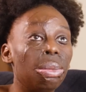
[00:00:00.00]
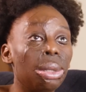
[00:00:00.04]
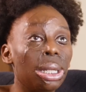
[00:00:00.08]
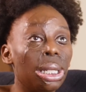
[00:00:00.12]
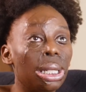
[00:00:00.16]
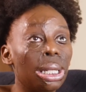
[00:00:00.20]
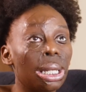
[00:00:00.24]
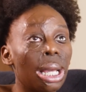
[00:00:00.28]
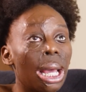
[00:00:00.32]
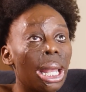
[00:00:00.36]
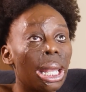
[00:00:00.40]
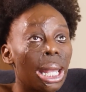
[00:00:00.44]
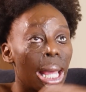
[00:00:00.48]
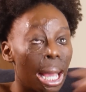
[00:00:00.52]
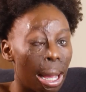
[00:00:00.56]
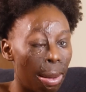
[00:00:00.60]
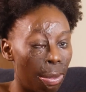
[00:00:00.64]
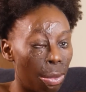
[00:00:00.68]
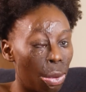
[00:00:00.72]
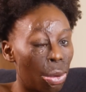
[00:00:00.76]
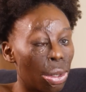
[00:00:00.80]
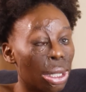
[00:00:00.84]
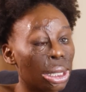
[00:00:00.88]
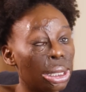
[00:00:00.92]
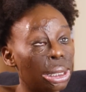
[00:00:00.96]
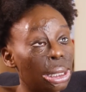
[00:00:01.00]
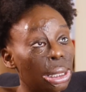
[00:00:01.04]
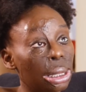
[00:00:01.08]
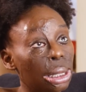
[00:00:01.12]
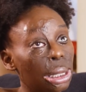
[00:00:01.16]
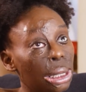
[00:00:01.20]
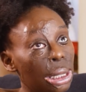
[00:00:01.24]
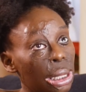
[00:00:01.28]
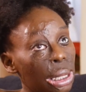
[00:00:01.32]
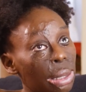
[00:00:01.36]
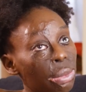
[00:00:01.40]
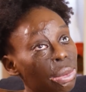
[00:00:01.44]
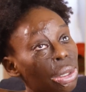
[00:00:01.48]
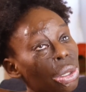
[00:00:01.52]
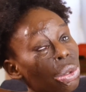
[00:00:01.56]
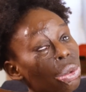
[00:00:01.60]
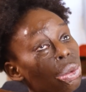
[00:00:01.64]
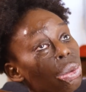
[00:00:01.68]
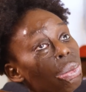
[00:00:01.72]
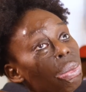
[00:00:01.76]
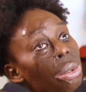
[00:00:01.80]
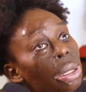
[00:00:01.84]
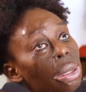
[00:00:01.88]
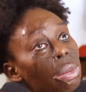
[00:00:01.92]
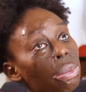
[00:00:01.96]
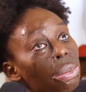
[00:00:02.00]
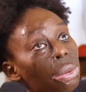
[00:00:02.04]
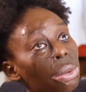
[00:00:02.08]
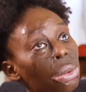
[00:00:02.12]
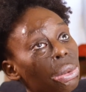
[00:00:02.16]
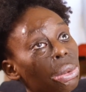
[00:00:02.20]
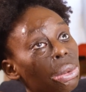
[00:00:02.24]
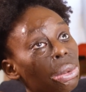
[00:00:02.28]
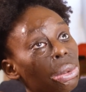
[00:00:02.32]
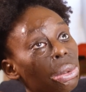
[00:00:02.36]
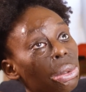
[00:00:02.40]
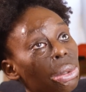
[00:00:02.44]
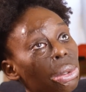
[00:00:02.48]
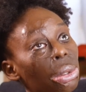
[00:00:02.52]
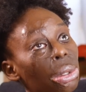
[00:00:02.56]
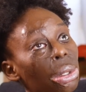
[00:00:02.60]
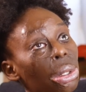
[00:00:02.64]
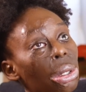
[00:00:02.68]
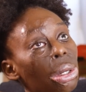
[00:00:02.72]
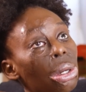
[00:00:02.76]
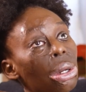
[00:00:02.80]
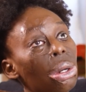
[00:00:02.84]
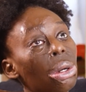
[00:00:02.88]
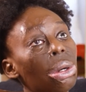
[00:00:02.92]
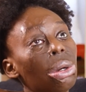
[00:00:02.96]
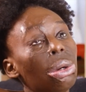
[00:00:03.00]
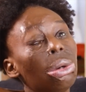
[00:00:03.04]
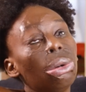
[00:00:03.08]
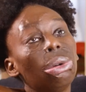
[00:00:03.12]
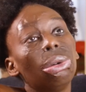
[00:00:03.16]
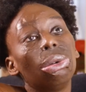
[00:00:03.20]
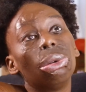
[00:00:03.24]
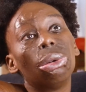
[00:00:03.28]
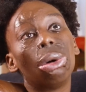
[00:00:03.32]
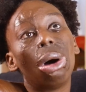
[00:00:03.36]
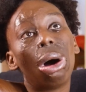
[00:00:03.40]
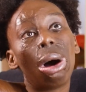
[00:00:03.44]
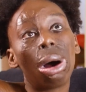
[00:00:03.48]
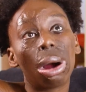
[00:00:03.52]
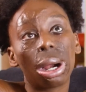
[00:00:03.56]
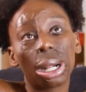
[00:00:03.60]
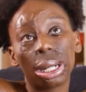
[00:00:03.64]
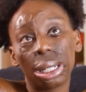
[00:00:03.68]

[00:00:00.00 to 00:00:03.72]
be a lot more sensitive to people who are